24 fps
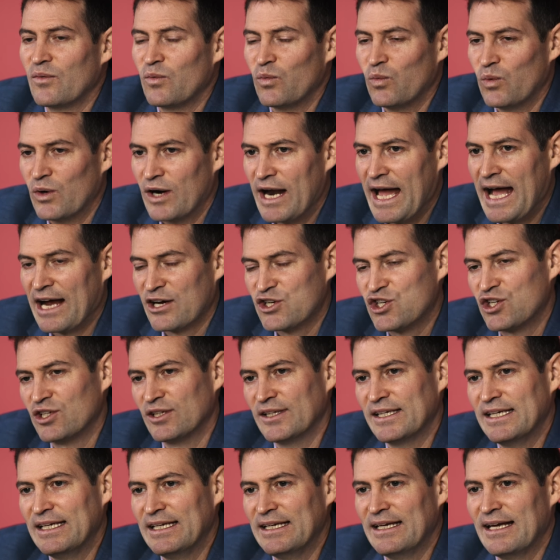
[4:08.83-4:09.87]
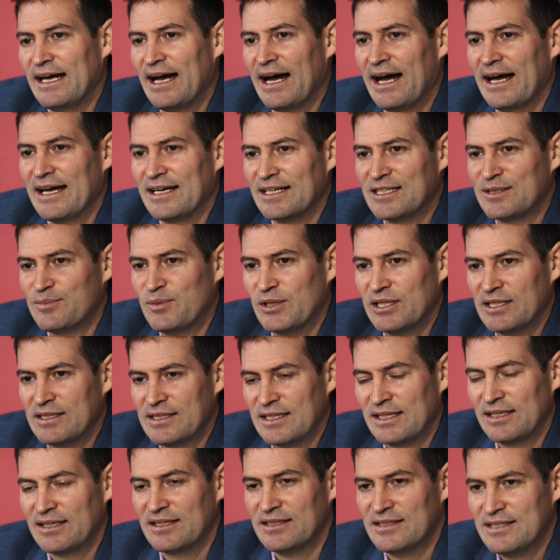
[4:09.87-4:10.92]
we're actually uh,
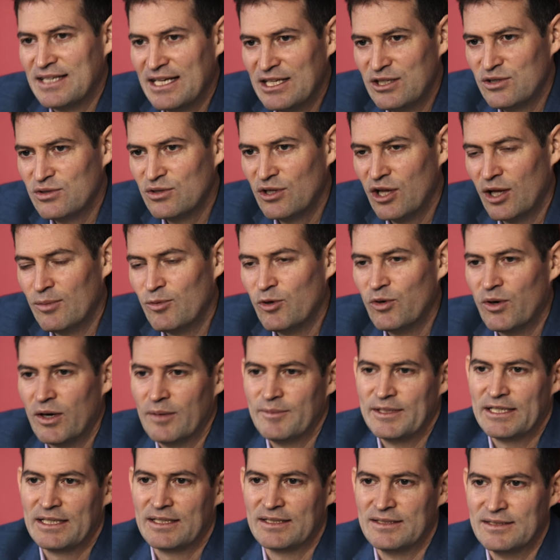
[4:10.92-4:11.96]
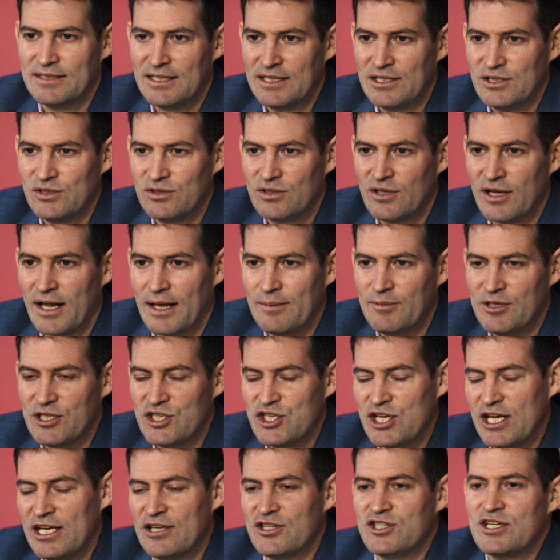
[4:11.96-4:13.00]
experiencing continued global warming, continued climate
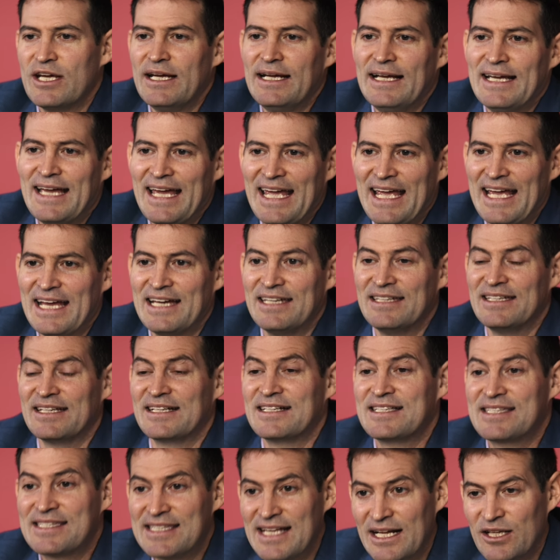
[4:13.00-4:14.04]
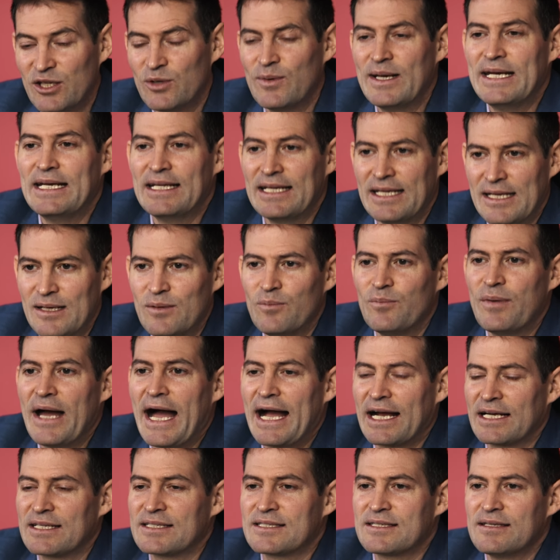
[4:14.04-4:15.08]
change, and accelerating
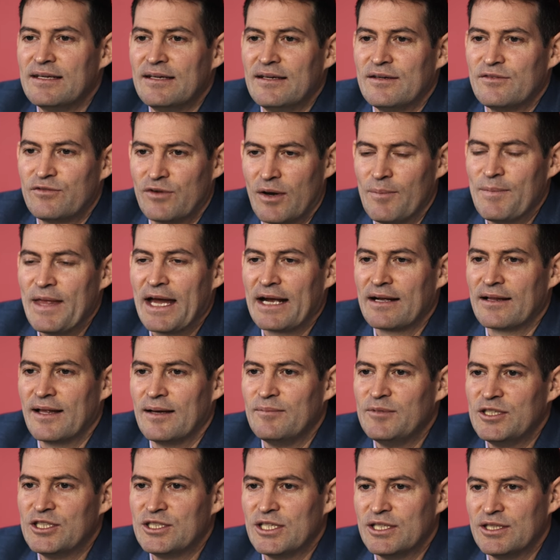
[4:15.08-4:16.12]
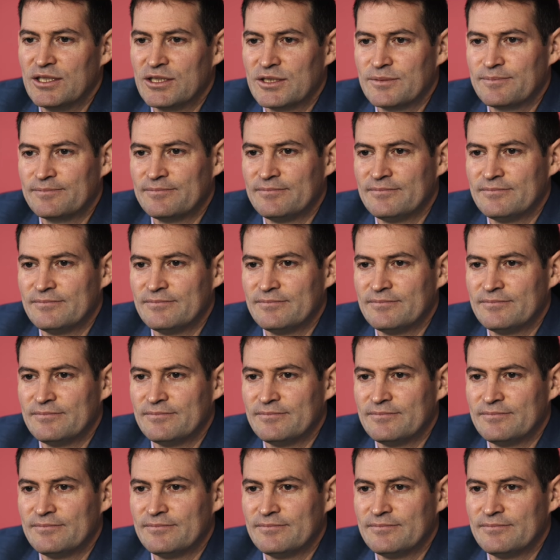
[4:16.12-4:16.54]
impacts from that climate change.